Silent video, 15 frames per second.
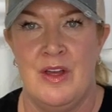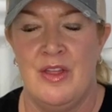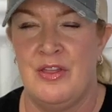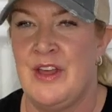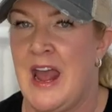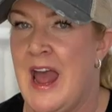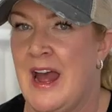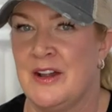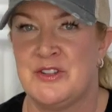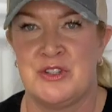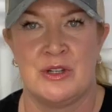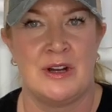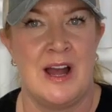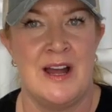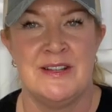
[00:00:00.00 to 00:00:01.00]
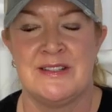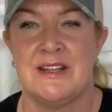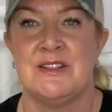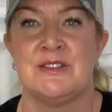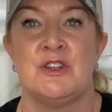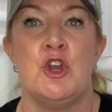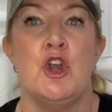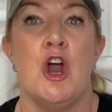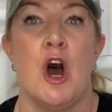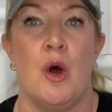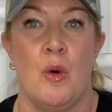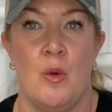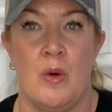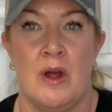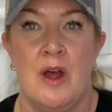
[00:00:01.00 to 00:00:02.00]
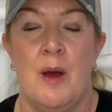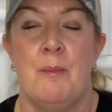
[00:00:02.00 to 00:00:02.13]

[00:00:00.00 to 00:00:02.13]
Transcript: The answer, guys, is no.